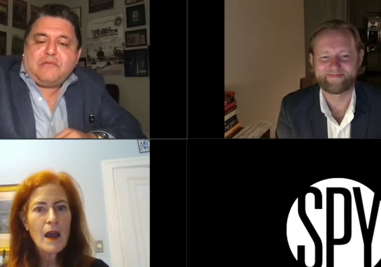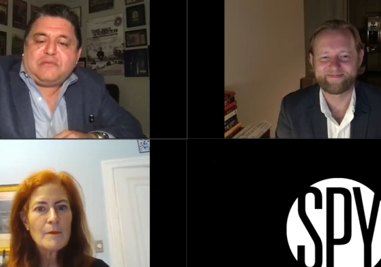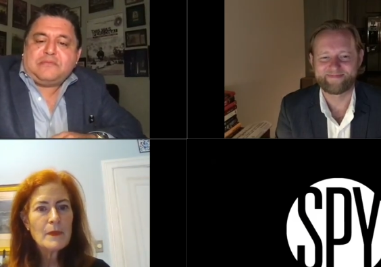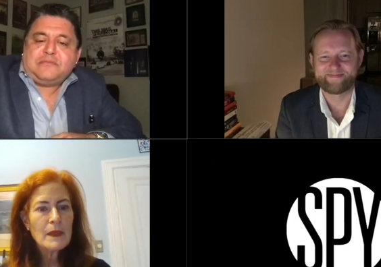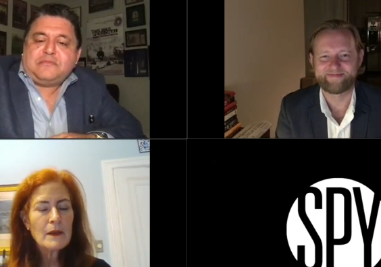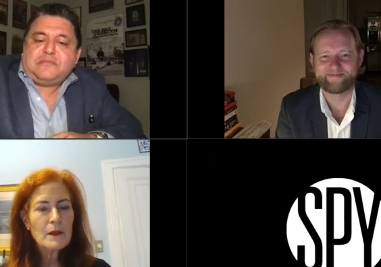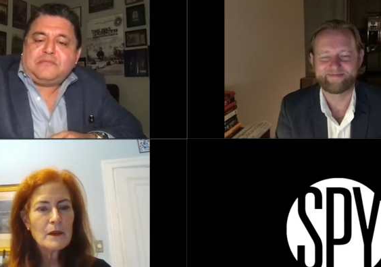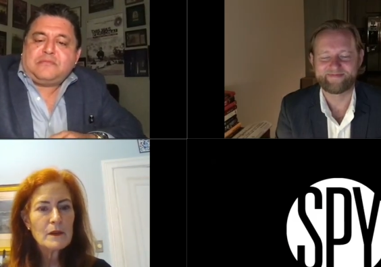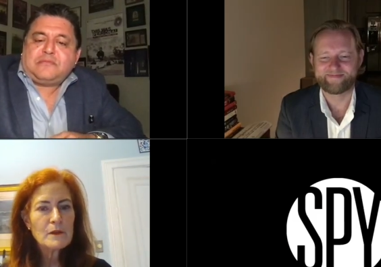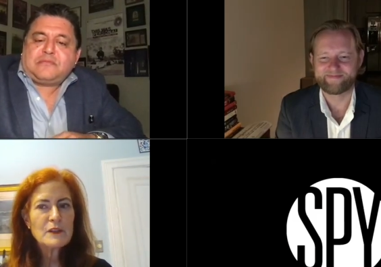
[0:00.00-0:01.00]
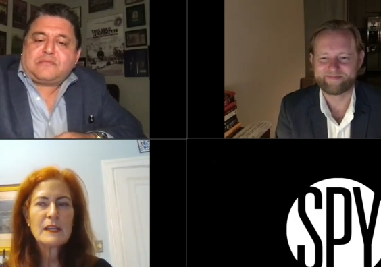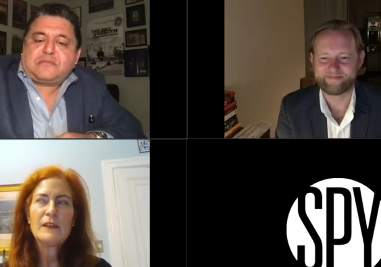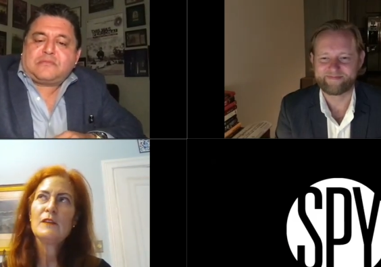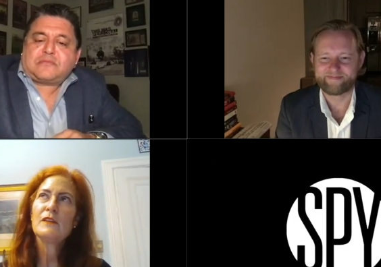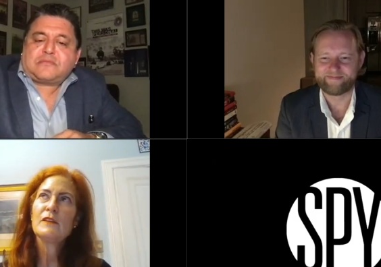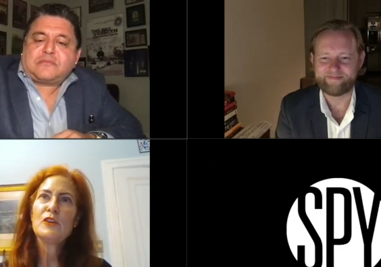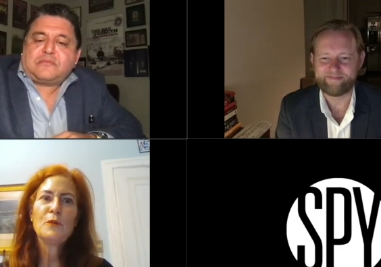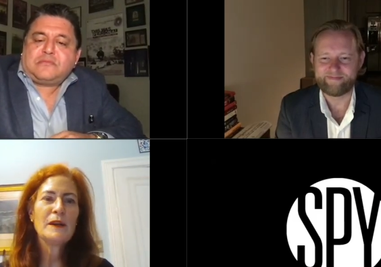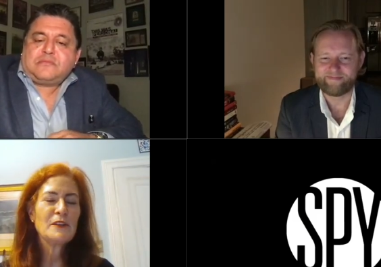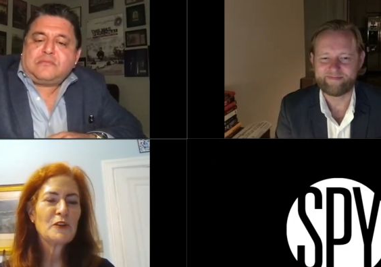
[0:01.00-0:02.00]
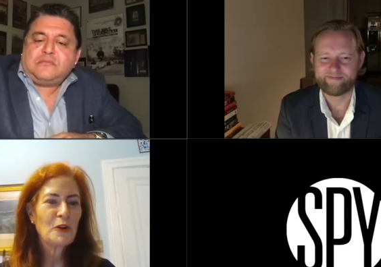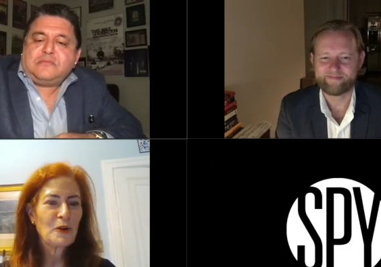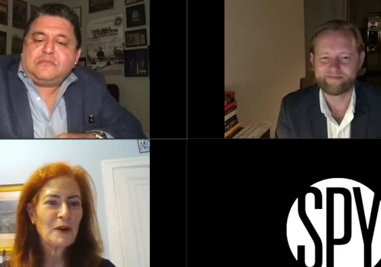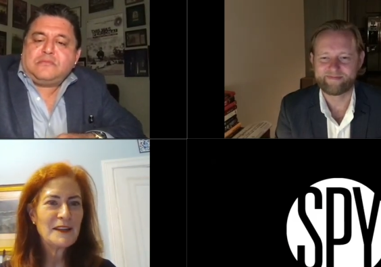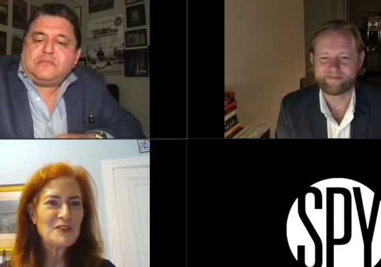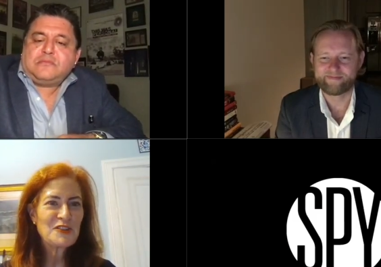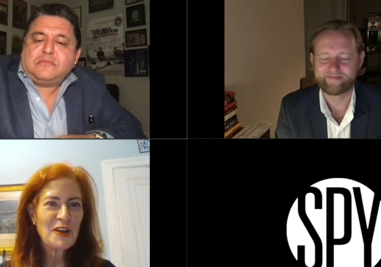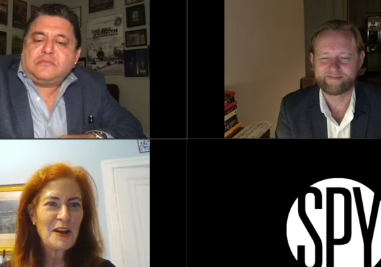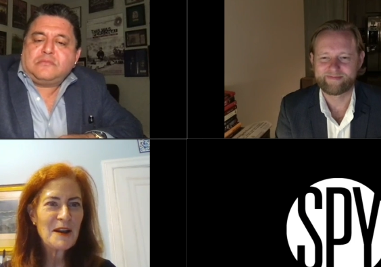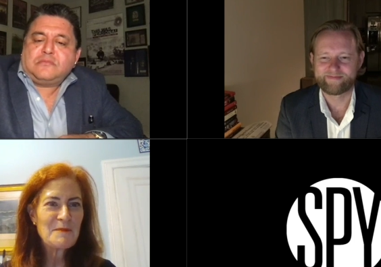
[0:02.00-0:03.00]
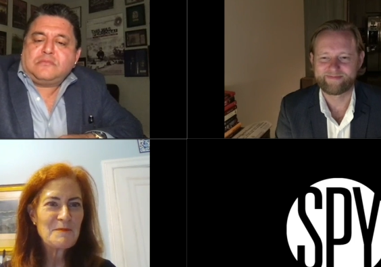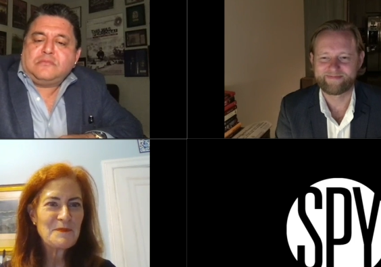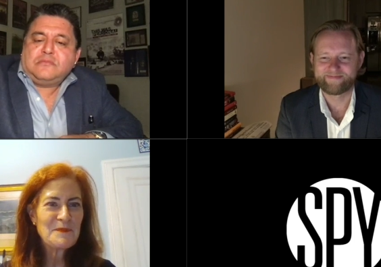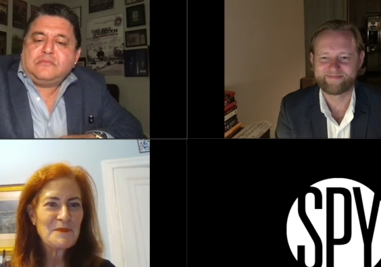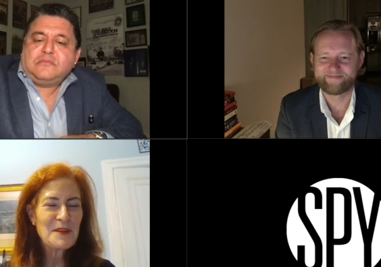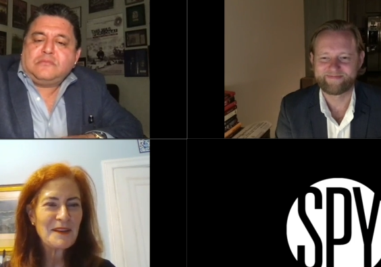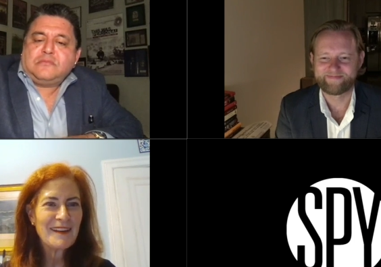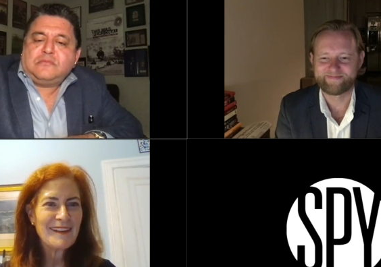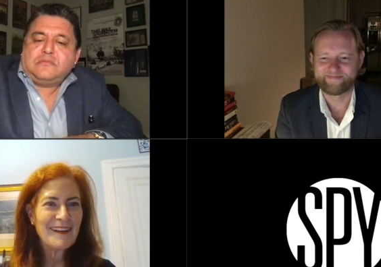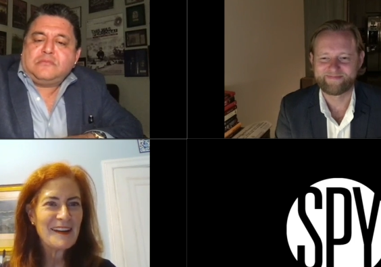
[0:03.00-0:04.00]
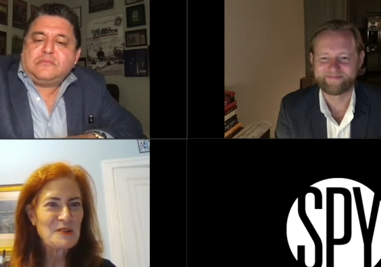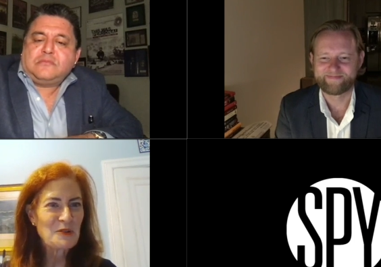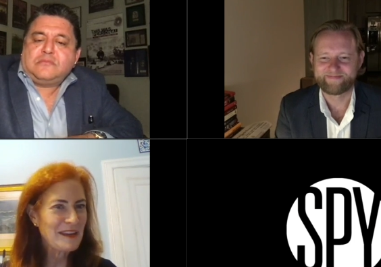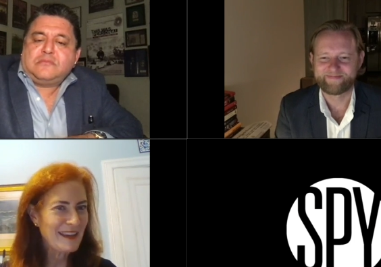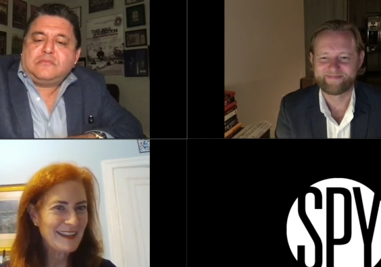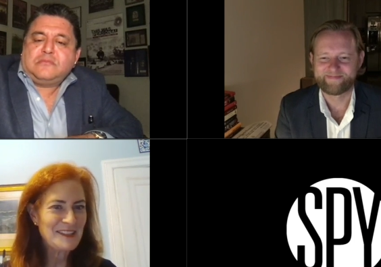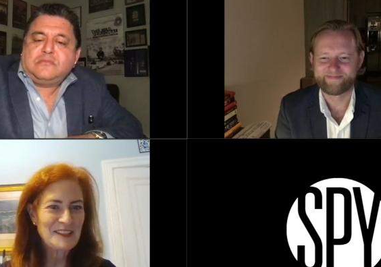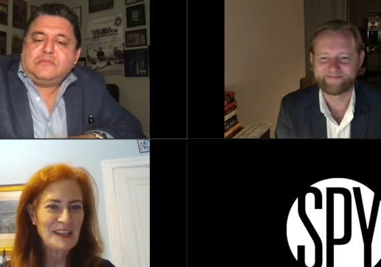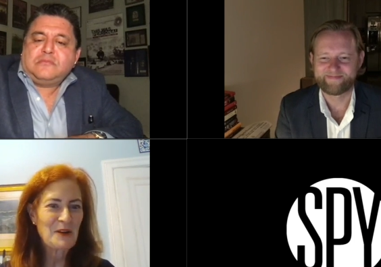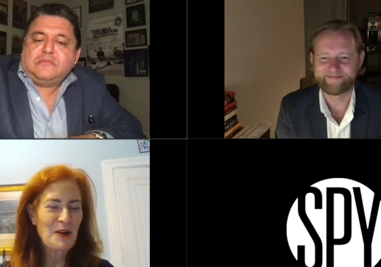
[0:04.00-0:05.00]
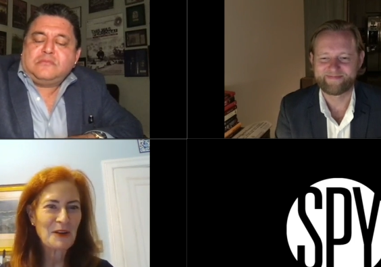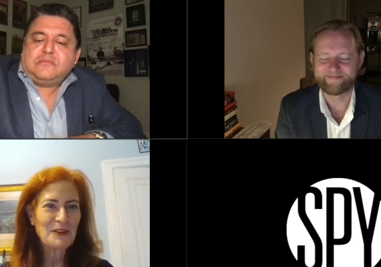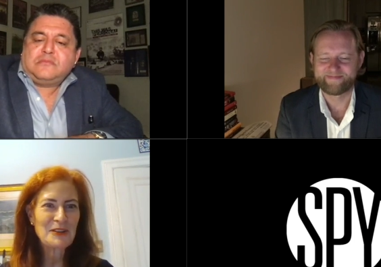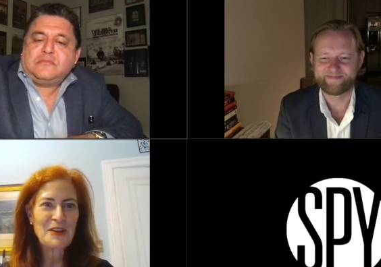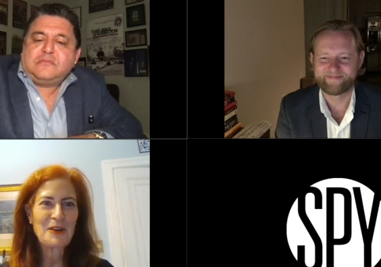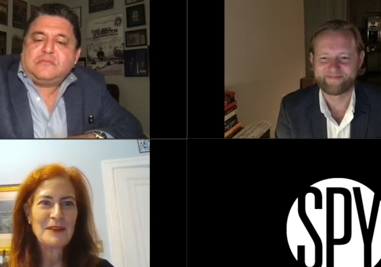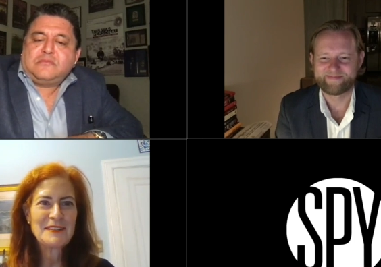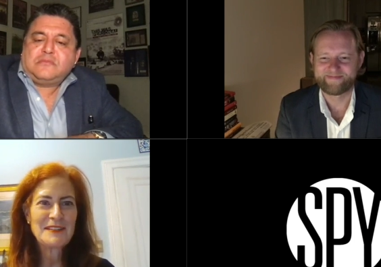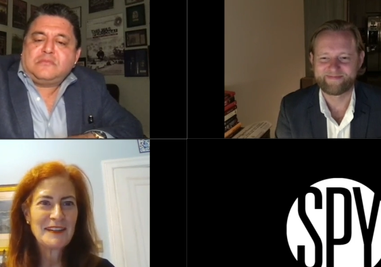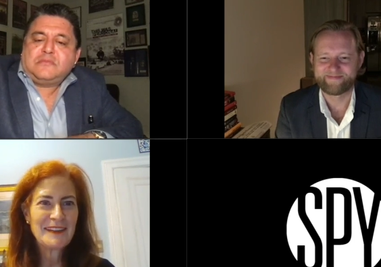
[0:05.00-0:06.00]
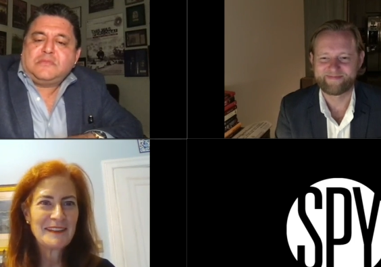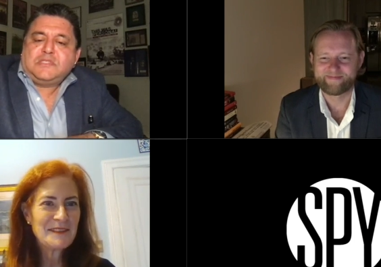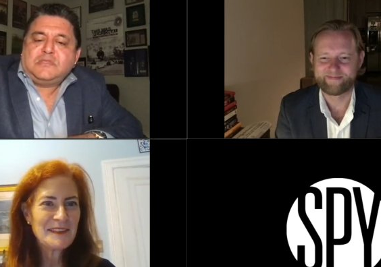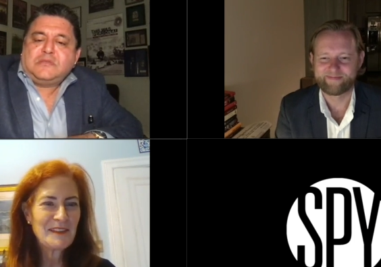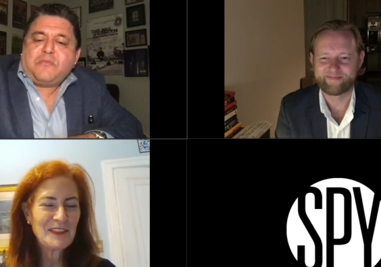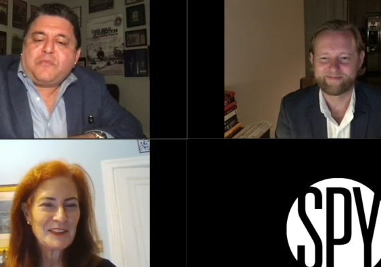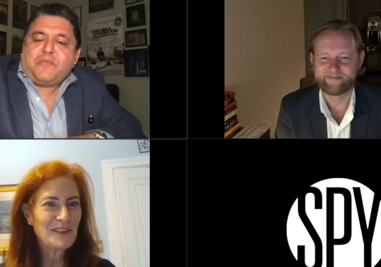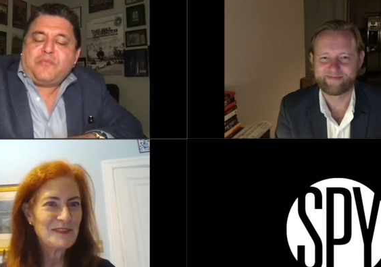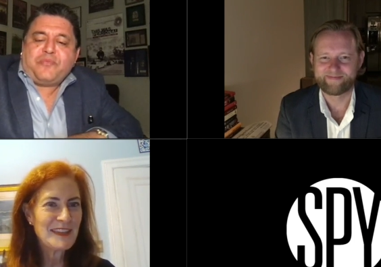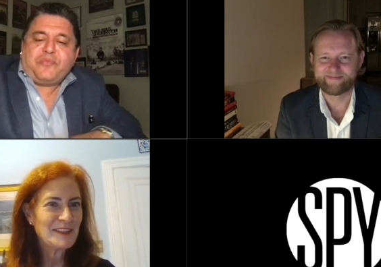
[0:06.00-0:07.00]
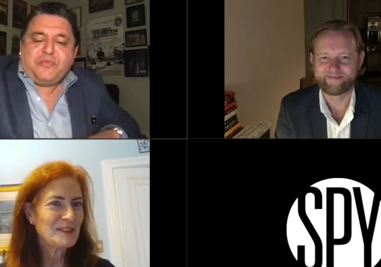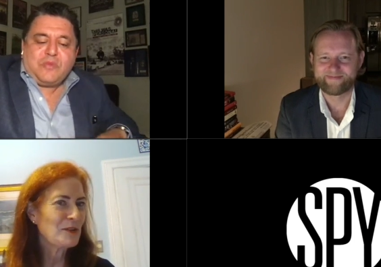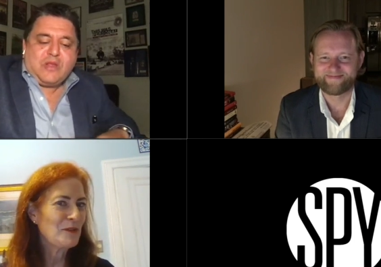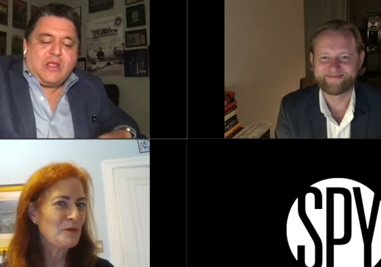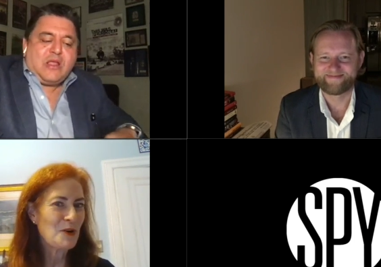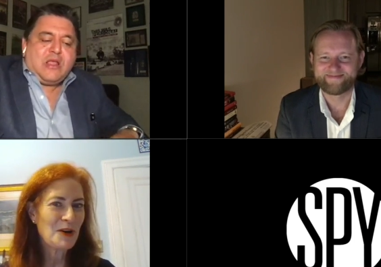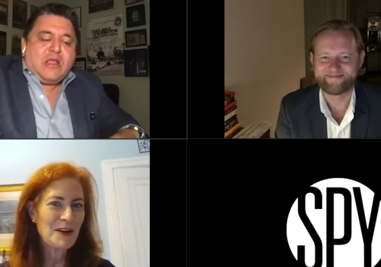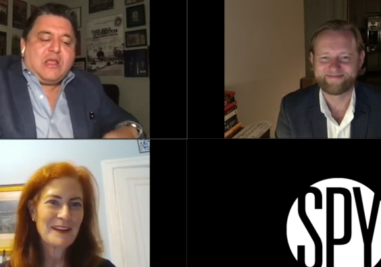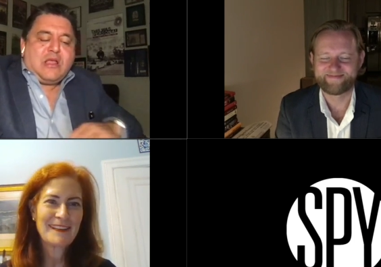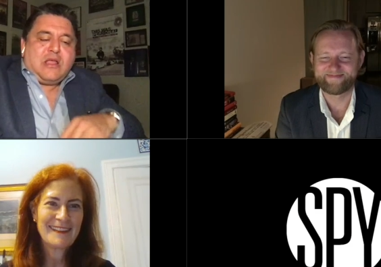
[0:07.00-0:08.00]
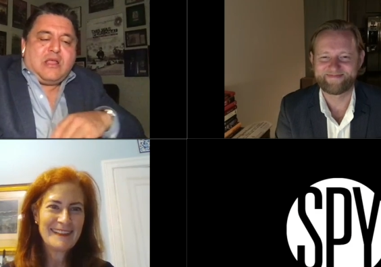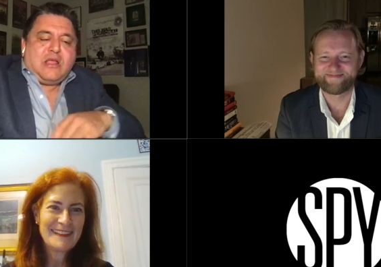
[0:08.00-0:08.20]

Speaker 1: Um, did you encourage um, uh, your kids at all to go into this this sort of work?